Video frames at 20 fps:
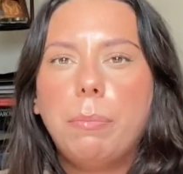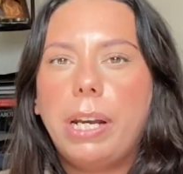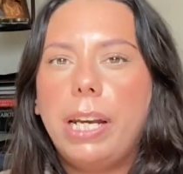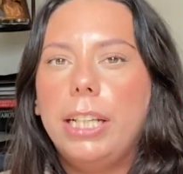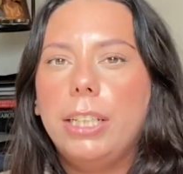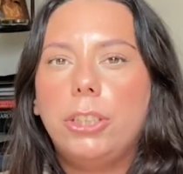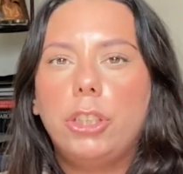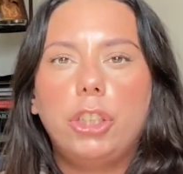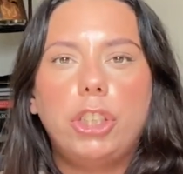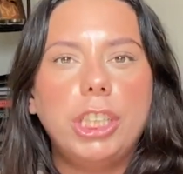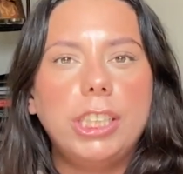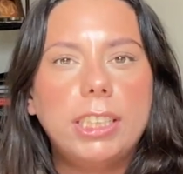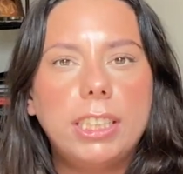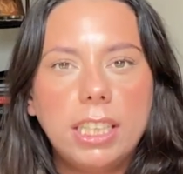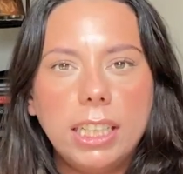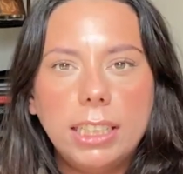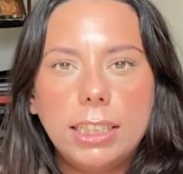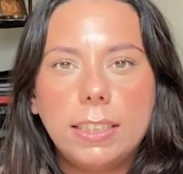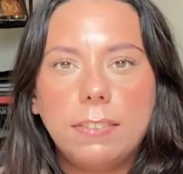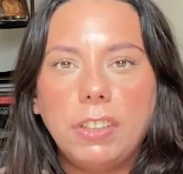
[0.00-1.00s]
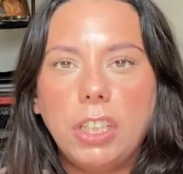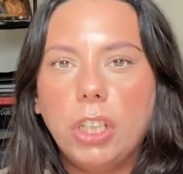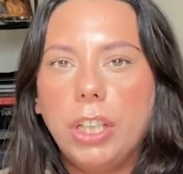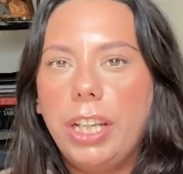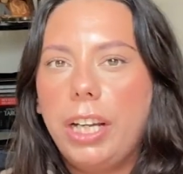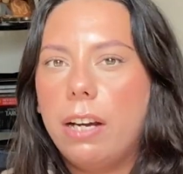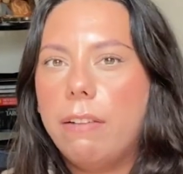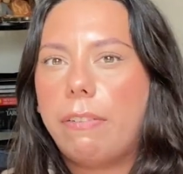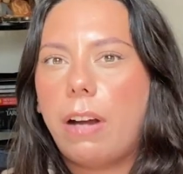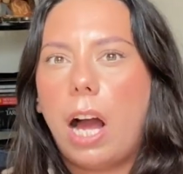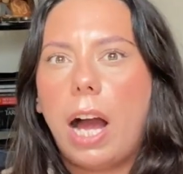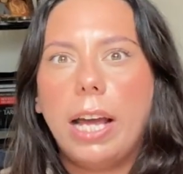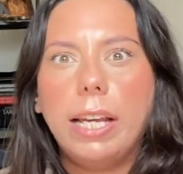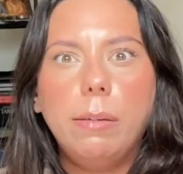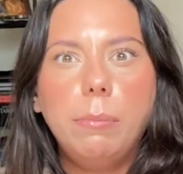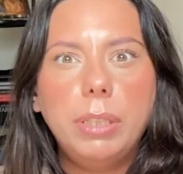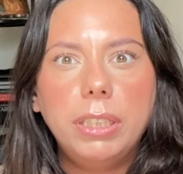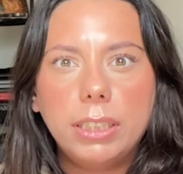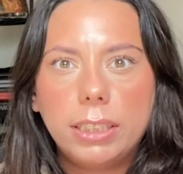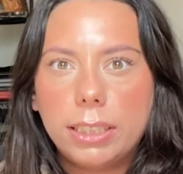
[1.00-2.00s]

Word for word: but it's just this feeling of I am in